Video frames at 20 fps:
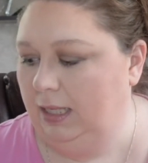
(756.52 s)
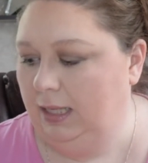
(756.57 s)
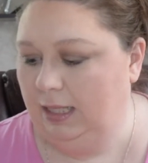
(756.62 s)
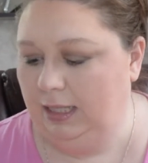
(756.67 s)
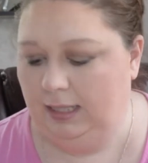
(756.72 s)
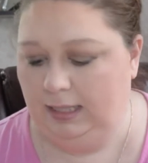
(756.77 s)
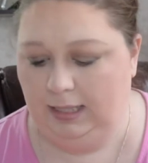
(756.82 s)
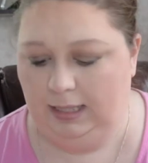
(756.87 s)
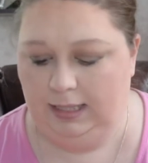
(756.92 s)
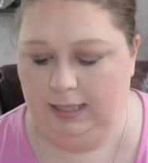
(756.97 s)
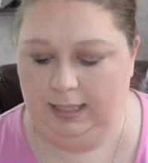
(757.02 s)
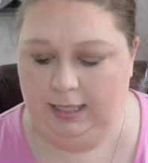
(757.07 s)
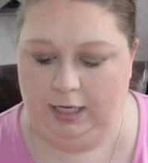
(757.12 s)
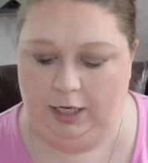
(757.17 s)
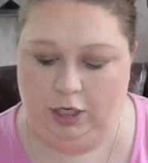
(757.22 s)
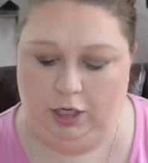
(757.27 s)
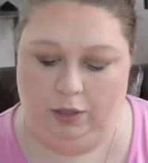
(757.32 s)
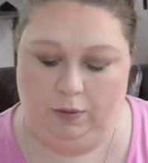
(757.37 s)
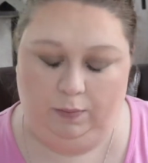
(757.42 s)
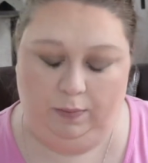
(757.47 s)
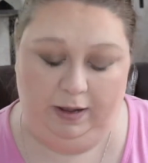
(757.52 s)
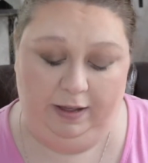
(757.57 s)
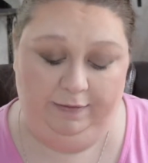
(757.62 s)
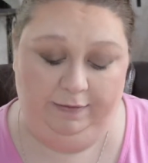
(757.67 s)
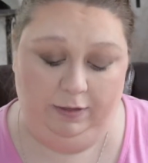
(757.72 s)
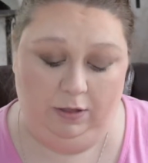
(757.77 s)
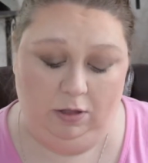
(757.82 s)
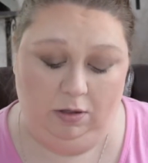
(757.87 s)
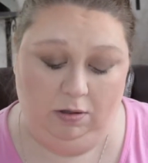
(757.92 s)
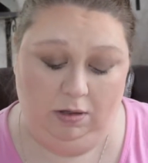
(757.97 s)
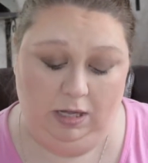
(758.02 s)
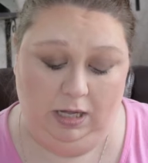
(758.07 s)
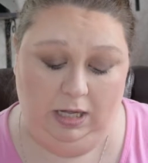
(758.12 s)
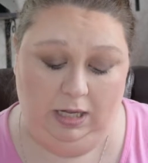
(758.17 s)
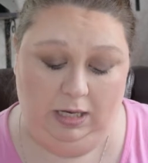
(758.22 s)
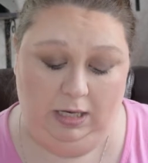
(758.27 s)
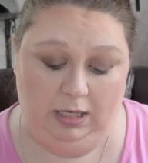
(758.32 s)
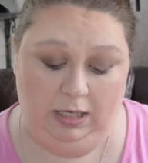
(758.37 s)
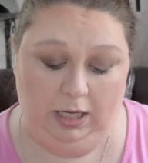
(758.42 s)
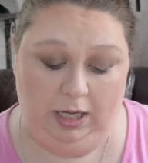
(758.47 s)
this is their
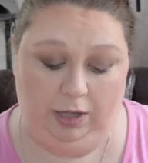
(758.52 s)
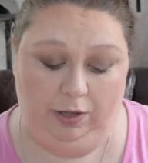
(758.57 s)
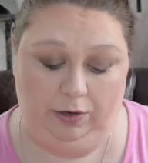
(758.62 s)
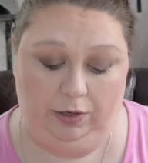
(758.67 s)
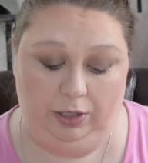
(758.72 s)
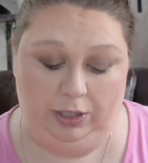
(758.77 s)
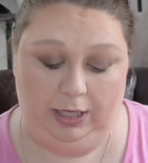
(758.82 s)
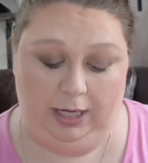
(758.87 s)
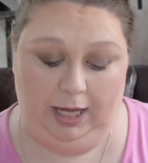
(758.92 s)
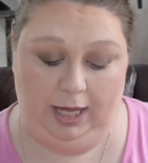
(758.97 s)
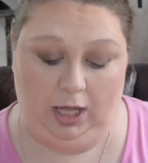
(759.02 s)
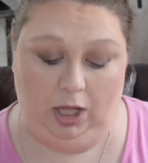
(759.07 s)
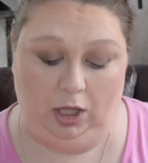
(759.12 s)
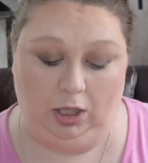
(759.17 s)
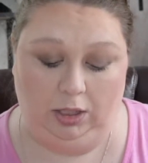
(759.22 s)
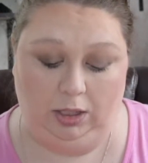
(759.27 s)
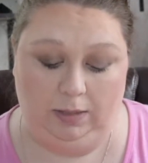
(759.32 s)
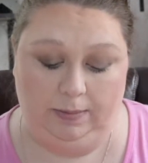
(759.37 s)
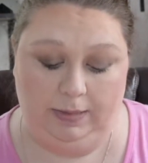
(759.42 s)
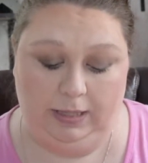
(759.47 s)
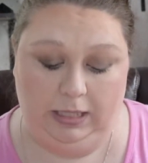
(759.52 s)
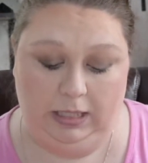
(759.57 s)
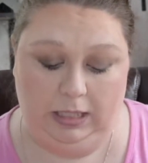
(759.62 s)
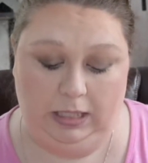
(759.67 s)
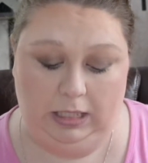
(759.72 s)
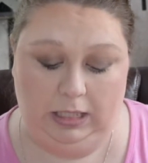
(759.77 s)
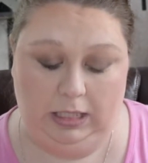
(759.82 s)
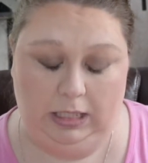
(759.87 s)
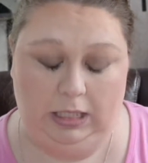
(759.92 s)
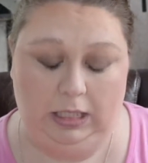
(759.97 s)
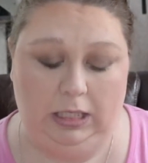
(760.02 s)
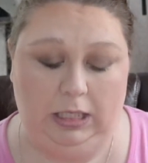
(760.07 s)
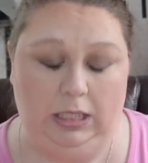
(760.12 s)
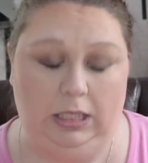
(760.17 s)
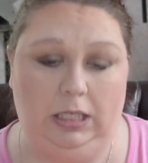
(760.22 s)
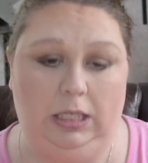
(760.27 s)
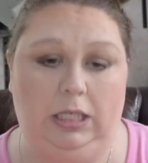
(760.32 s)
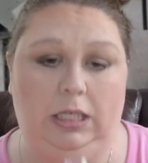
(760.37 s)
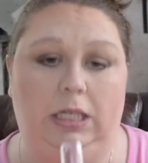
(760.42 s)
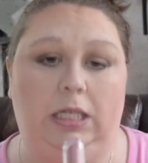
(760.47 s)
Revlon Color Stay Ultimate.
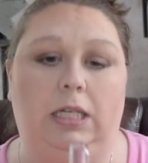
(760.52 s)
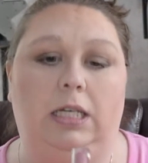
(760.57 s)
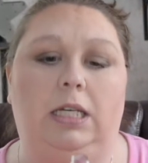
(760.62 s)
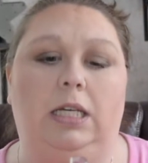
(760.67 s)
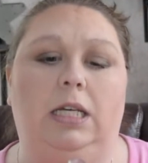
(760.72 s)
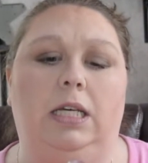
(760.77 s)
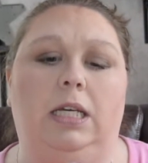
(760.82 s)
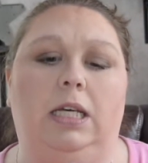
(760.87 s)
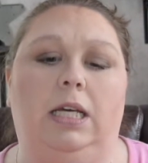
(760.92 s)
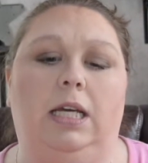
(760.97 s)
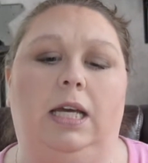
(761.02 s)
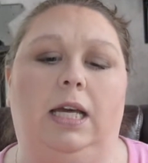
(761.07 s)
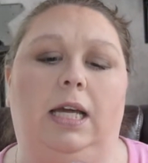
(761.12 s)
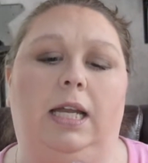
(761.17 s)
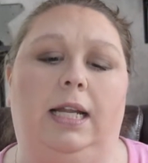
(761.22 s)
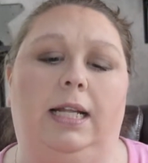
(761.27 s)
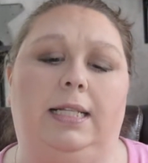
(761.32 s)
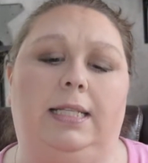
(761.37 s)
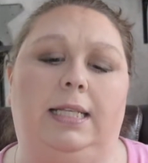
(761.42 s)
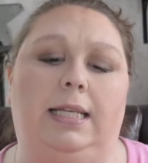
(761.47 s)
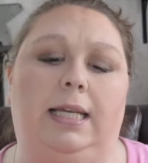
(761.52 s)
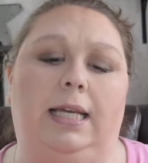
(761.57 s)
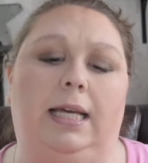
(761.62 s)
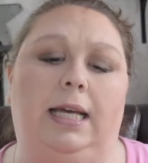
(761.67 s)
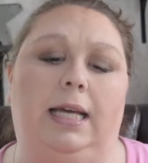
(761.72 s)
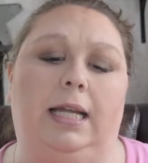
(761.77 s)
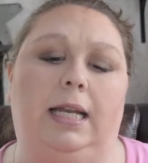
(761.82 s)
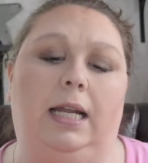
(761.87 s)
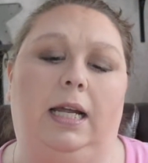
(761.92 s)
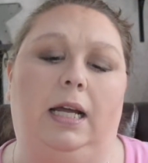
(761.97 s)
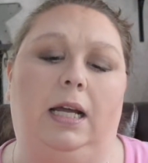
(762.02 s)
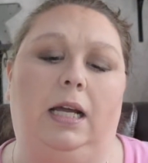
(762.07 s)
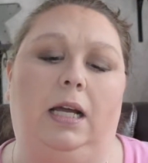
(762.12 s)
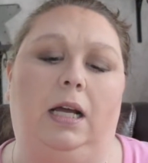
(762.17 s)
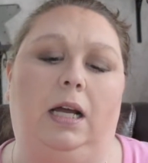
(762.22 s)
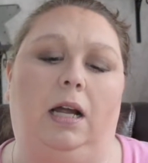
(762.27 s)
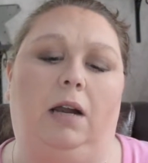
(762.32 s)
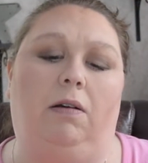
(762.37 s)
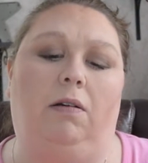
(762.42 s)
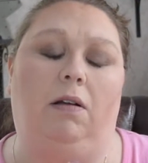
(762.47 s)
And it's in
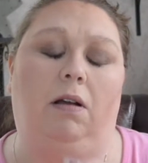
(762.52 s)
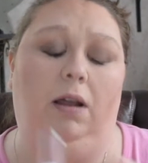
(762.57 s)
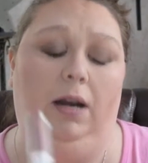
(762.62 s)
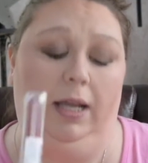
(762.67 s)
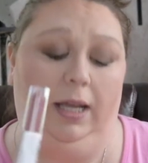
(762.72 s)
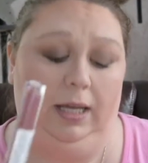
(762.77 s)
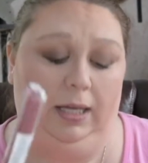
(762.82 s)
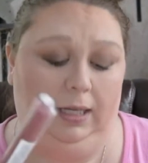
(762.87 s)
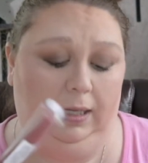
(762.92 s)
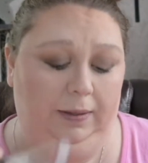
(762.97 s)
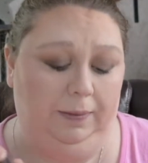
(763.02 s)
Ironic.